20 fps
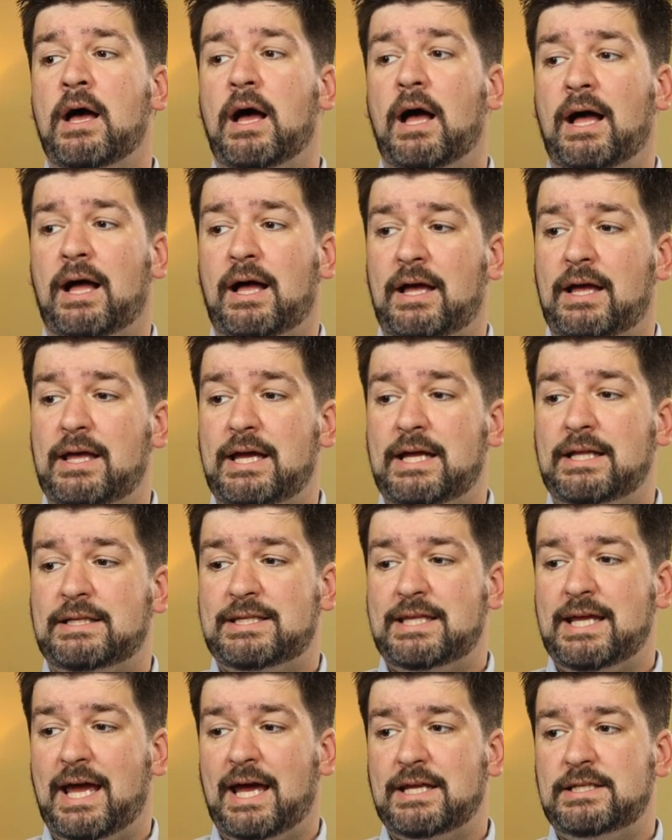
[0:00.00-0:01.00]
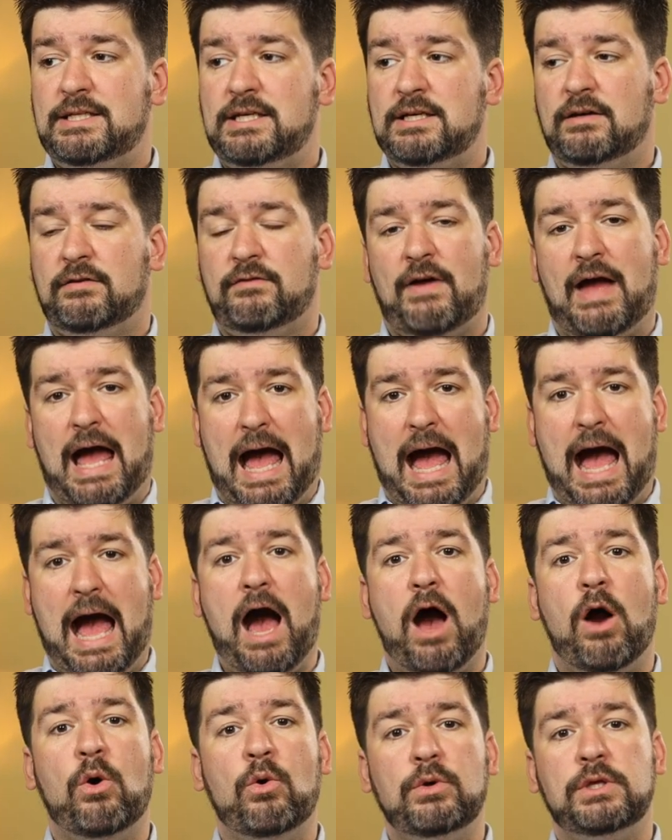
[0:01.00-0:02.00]
uh, it's the idea of
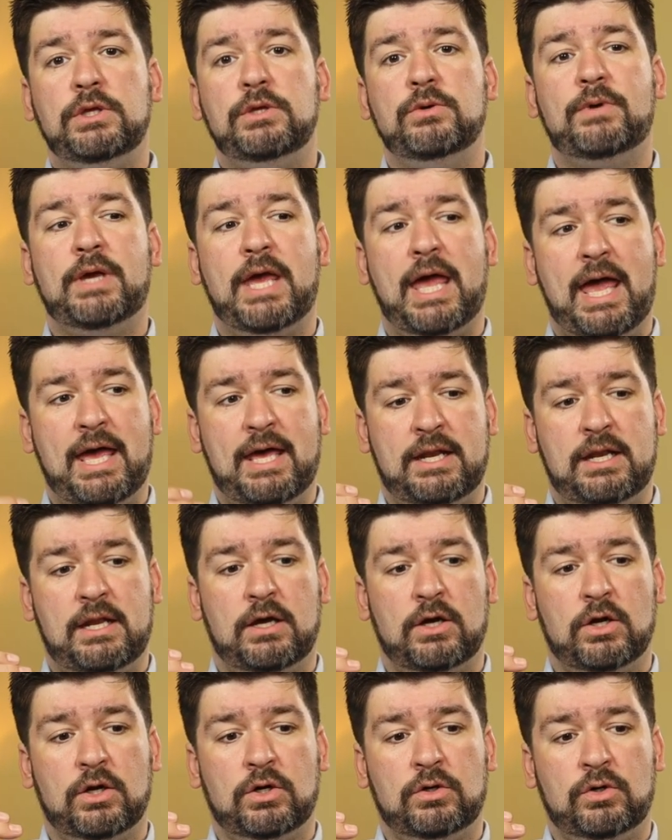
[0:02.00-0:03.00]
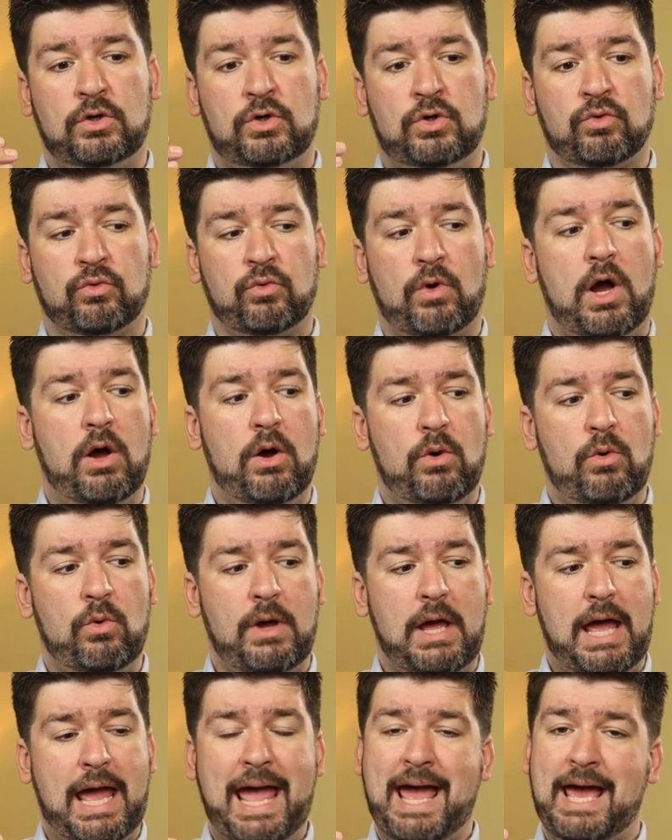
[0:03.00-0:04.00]
how you can
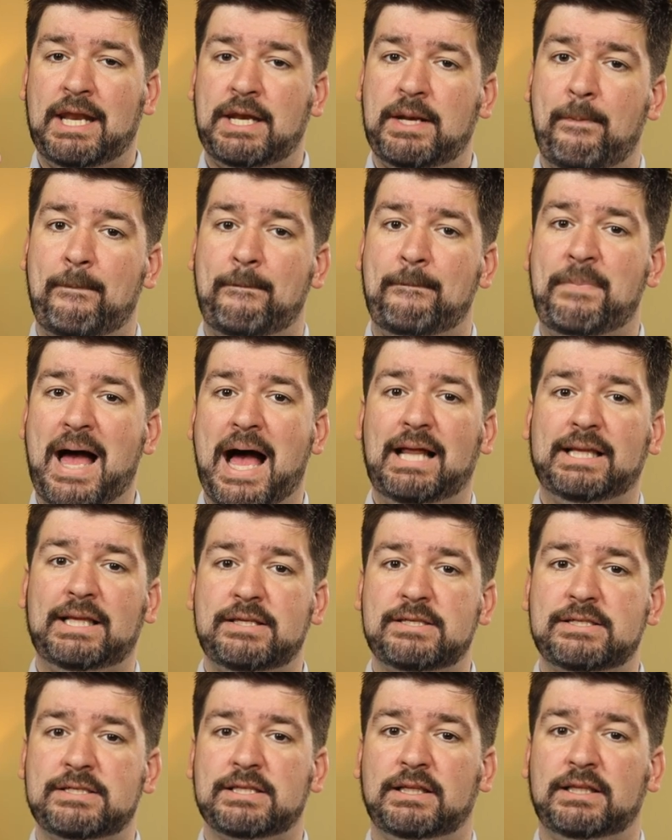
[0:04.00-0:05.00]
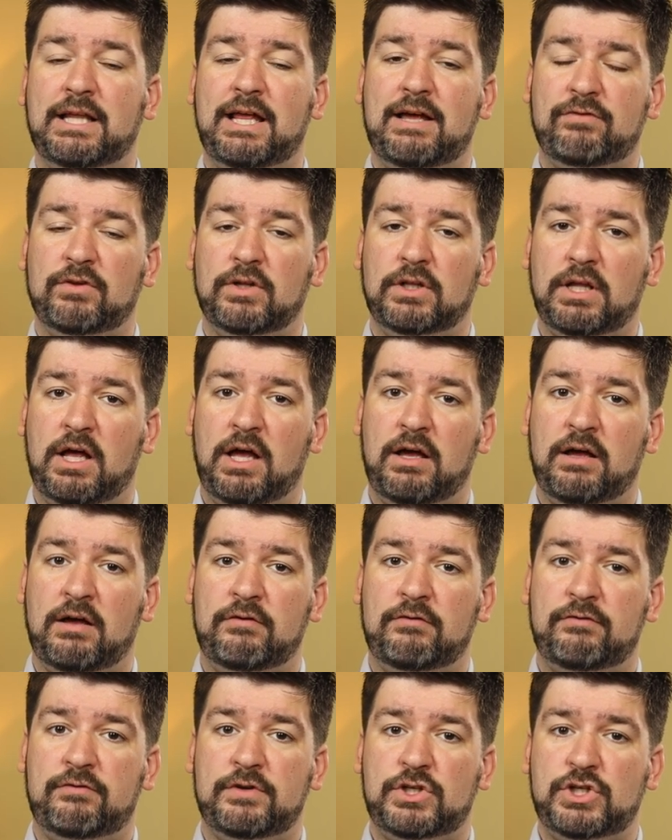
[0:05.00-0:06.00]
grow and balance the level
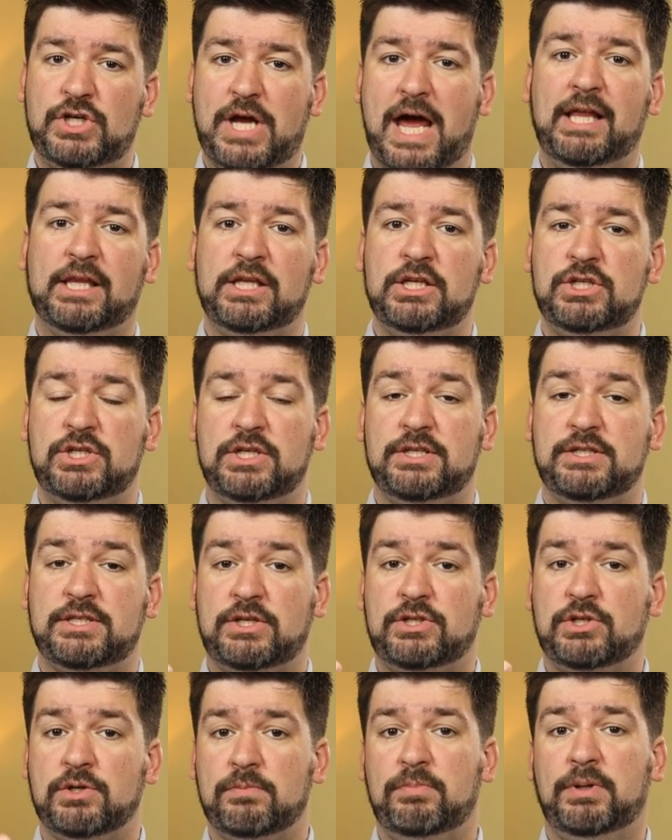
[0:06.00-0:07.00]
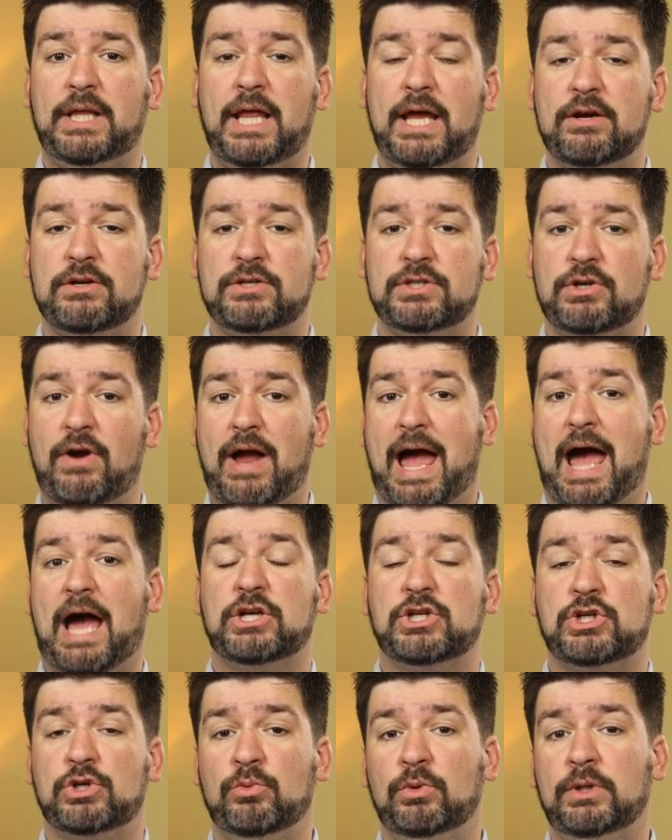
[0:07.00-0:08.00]
of challenges that your players are
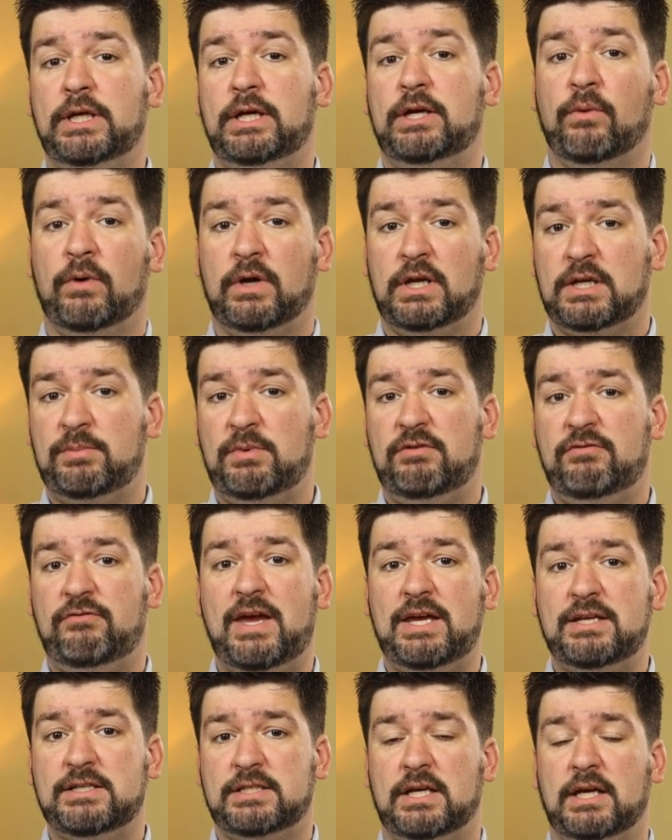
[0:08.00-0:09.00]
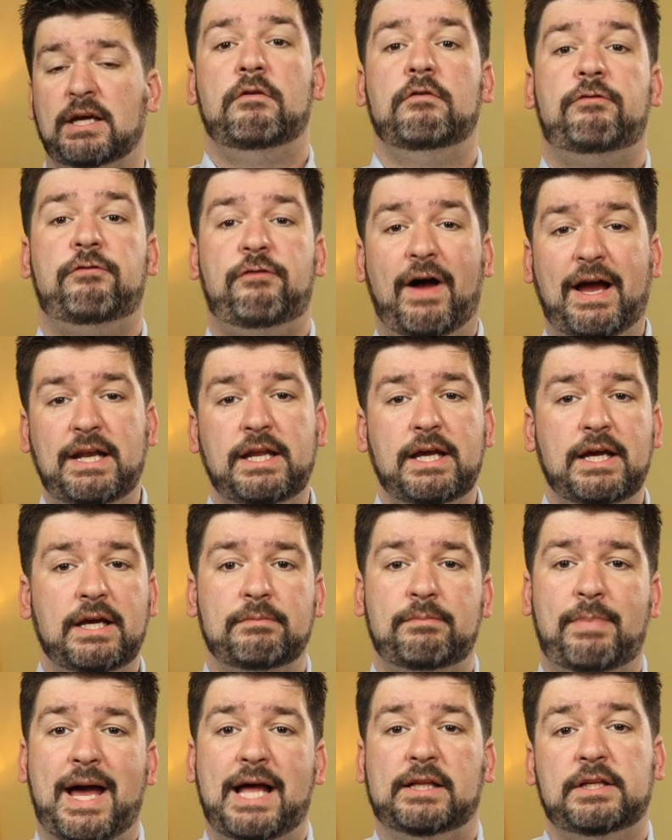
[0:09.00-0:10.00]
actually going to be facing. Finding
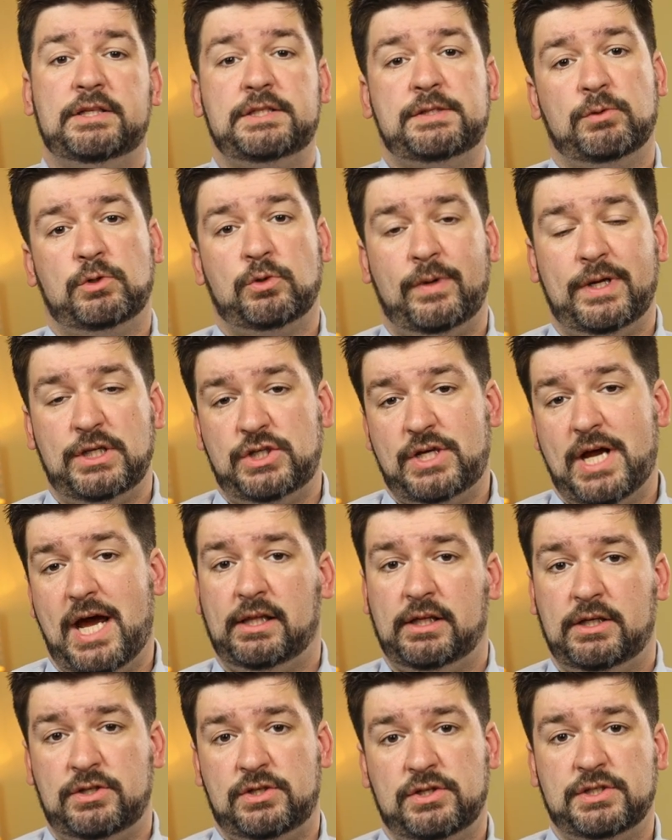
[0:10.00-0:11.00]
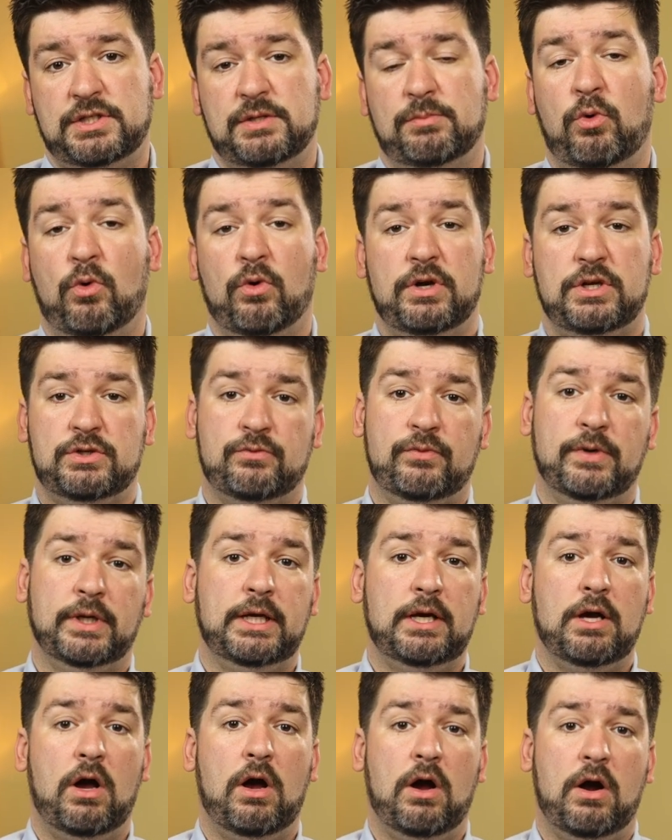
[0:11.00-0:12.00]
a balance between challenge and support is
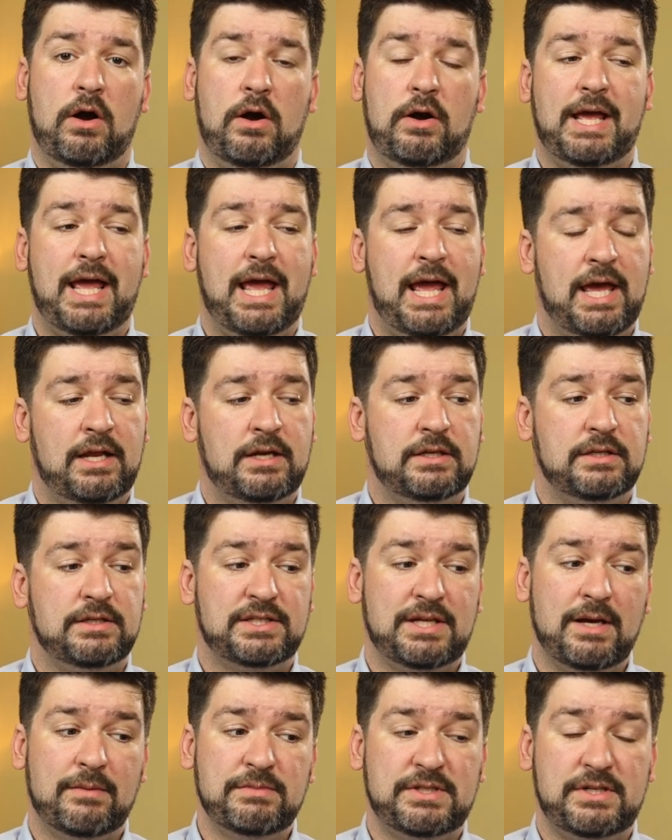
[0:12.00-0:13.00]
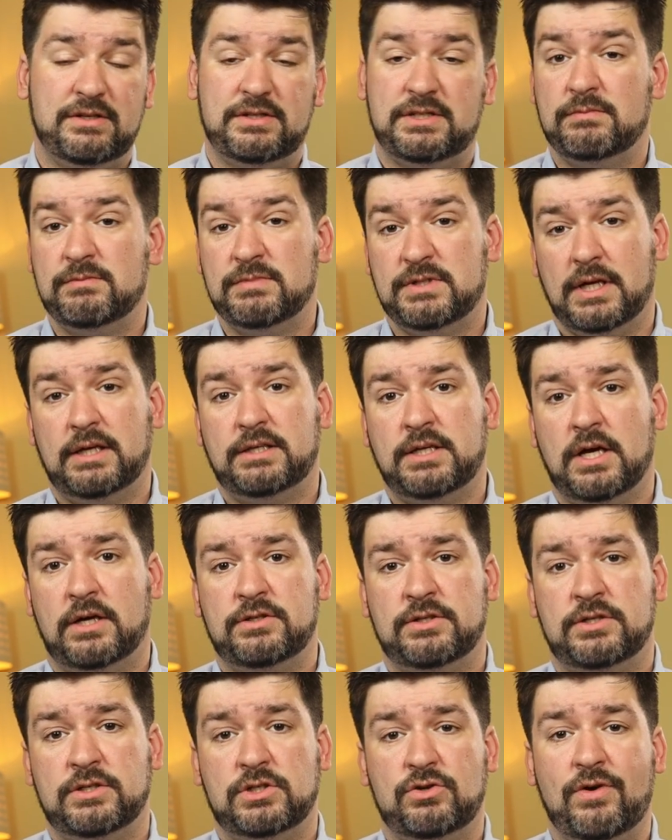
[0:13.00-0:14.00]
really hard, and some systems like
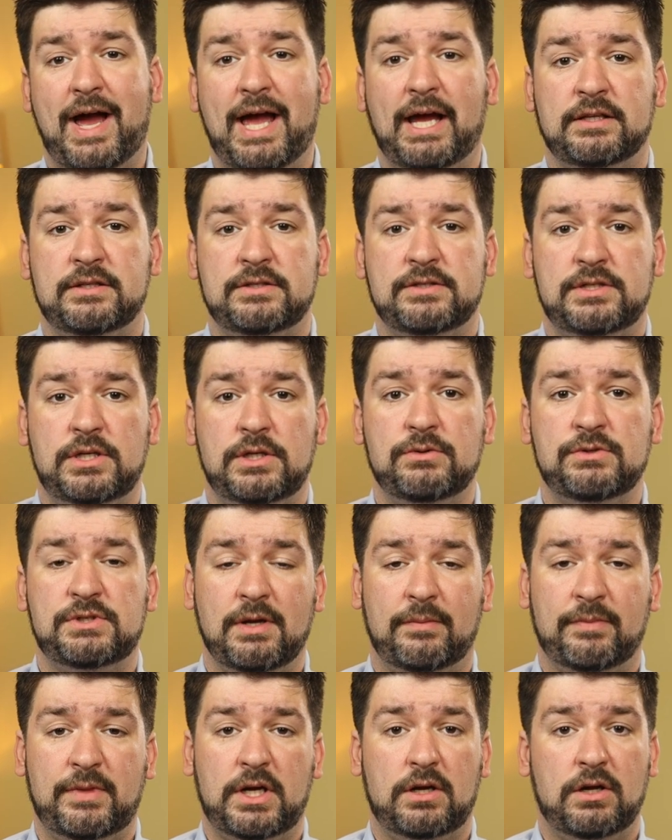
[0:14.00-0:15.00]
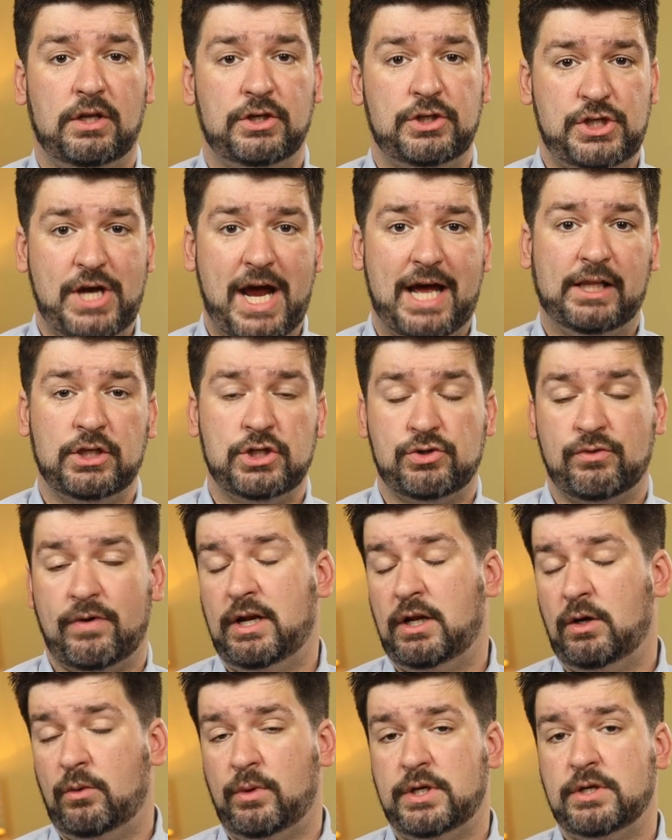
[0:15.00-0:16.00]
Dungeons & Dragons use something called challenge
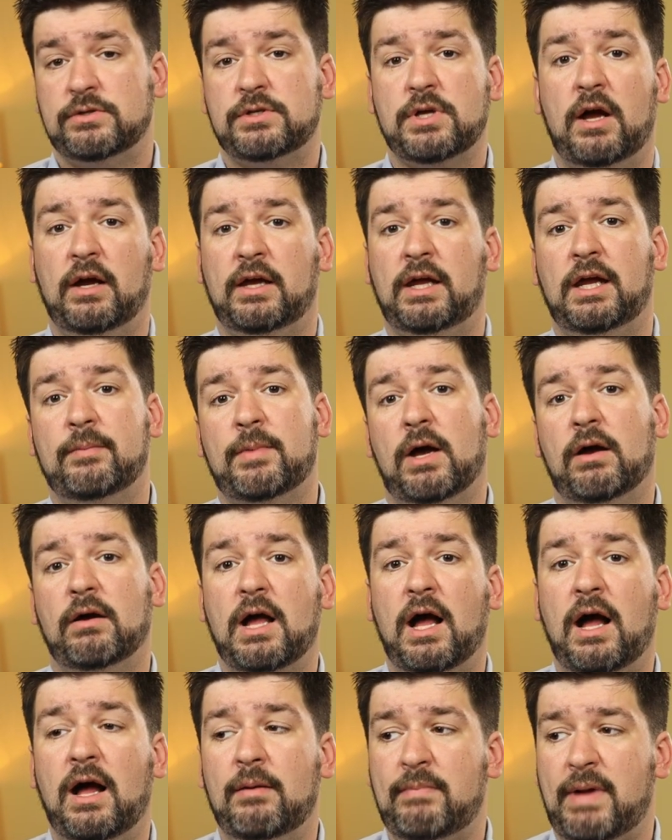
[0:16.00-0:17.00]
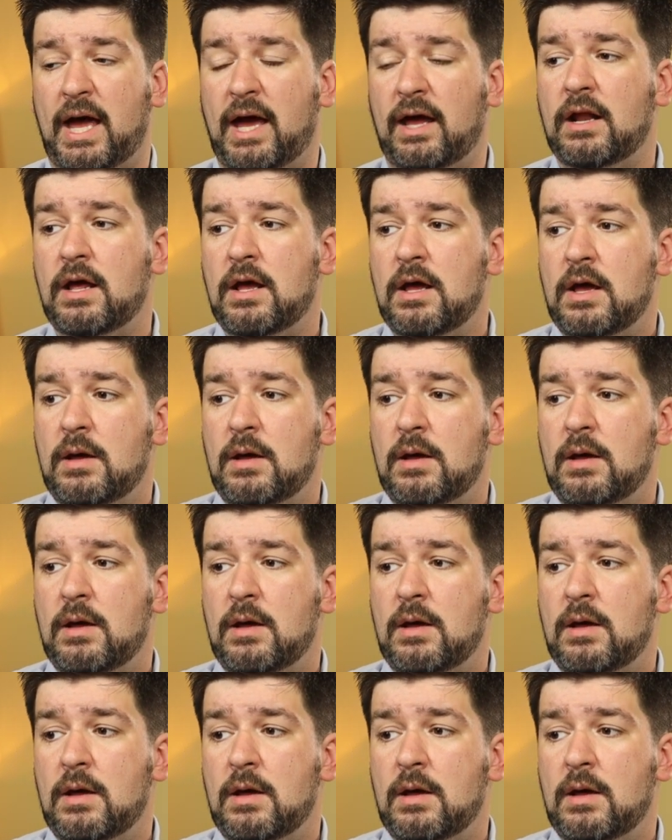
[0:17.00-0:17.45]
rating when you're talking about combat.